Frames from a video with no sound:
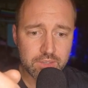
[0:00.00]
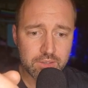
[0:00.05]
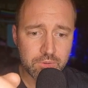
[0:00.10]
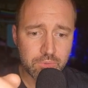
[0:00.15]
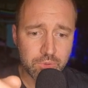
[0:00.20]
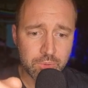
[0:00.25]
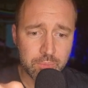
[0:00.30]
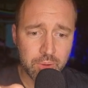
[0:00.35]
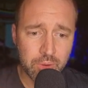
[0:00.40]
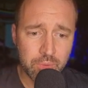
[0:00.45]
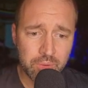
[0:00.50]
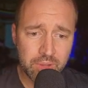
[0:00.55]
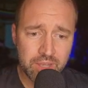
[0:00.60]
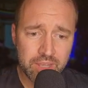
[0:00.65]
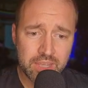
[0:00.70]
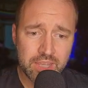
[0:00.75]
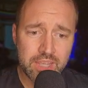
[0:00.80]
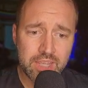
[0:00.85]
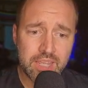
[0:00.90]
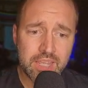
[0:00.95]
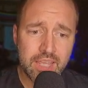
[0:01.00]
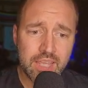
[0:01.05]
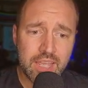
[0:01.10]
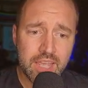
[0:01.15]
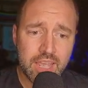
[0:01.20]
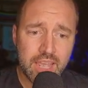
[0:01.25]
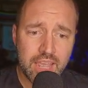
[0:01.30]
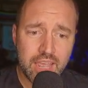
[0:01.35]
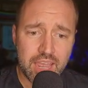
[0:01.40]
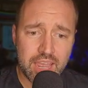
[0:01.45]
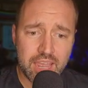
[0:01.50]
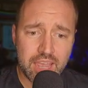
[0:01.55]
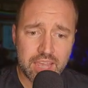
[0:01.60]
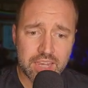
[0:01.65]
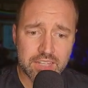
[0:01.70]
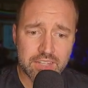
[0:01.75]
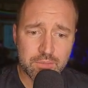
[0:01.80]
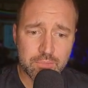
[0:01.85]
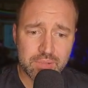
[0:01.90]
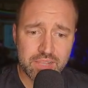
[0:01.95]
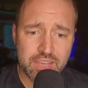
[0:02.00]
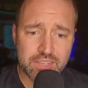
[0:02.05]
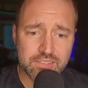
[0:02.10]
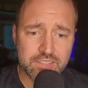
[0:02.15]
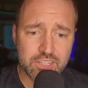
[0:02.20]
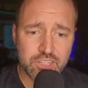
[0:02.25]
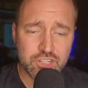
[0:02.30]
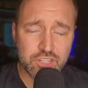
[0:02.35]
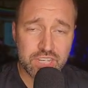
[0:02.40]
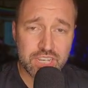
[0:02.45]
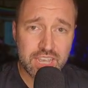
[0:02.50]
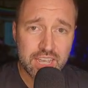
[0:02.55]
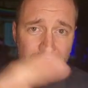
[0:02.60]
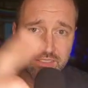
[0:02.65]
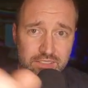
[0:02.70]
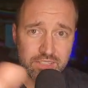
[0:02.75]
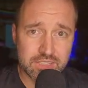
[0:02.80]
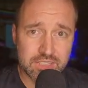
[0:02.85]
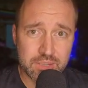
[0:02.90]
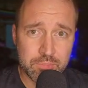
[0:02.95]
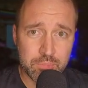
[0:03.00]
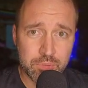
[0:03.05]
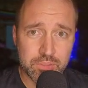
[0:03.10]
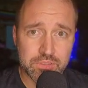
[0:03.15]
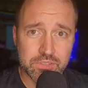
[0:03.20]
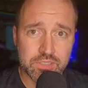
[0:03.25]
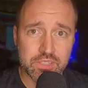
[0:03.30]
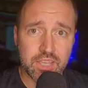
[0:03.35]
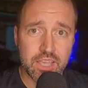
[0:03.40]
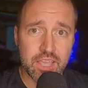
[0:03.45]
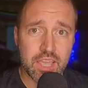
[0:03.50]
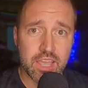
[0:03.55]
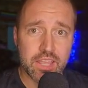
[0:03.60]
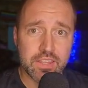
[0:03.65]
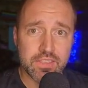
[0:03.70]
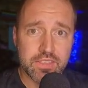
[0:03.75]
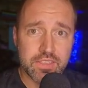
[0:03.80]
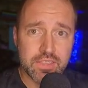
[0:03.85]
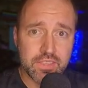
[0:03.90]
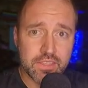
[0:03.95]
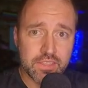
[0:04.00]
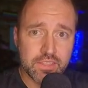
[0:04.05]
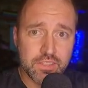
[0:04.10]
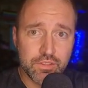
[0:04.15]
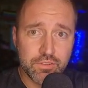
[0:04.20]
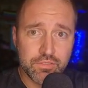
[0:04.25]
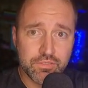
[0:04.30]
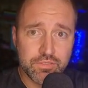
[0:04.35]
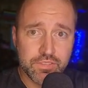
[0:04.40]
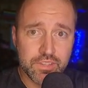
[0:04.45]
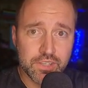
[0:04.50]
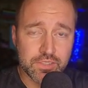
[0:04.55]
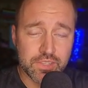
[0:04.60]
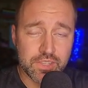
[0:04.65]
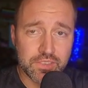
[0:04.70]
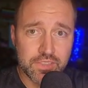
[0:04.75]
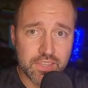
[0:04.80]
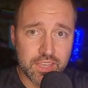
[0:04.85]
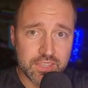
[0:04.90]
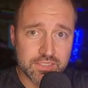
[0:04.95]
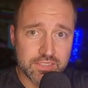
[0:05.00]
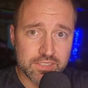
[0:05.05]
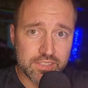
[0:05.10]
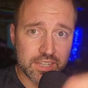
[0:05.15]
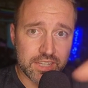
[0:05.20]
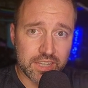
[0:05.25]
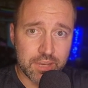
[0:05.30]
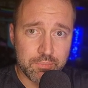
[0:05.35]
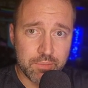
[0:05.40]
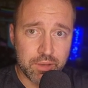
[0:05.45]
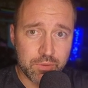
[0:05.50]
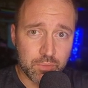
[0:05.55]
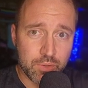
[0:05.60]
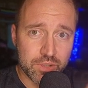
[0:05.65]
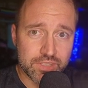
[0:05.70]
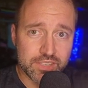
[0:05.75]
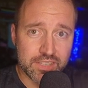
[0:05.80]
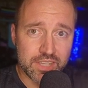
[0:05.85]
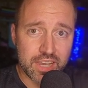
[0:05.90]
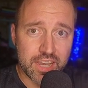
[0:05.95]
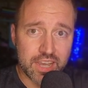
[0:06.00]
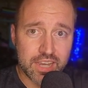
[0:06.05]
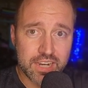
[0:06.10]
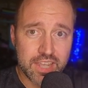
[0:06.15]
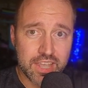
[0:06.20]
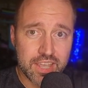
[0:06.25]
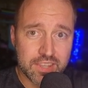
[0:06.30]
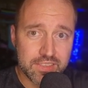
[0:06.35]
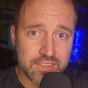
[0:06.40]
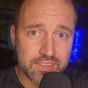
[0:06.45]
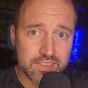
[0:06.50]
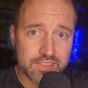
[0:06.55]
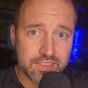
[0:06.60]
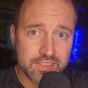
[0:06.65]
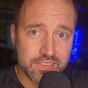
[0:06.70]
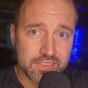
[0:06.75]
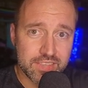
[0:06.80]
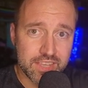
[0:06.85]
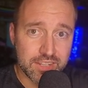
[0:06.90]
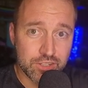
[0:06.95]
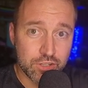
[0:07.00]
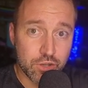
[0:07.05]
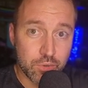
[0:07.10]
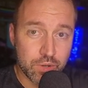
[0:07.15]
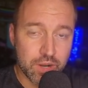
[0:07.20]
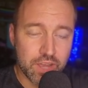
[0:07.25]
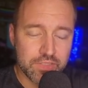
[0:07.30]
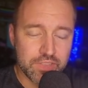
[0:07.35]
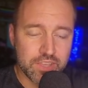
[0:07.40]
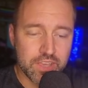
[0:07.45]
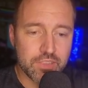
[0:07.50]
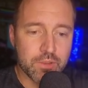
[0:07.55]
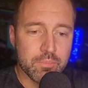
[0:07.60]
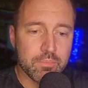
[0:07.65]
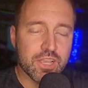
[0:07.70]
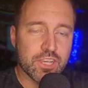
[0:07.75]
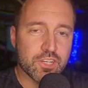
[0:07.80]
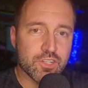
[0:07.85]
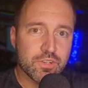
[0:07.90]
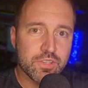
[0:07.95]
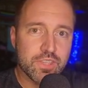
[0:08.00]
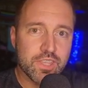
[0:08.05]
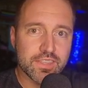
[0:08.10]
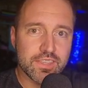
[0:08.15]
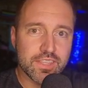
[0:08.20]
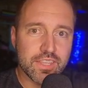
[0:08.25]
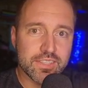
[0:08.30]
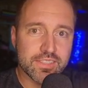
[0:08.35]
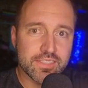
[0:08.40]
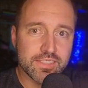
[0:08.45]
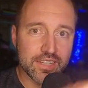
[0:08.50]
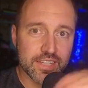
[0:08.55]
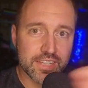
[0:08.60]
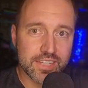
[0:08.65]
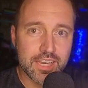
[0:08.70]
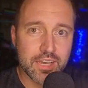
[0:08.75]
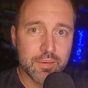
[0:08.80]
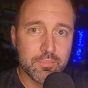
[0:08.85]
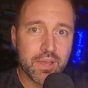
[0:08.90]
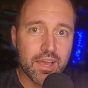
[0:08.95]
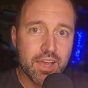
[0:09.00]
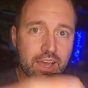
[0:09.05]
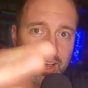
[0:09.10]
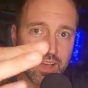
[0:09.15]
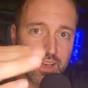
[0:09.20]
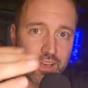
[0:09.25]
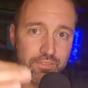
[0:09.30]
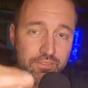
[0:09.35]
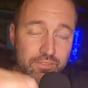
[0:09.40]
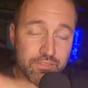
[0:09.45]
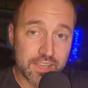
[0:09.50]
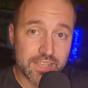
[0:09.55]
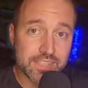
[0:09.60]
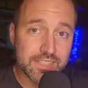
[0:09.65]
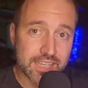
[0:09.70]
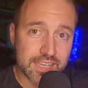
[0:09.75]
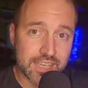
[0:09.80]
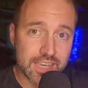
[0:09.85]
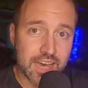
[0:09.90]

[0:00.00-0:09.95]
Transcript: remote. And the plastic sheet has the dimples, and you'll feel that they stick up on one side and they don't on the other. Make sure that they stick up facing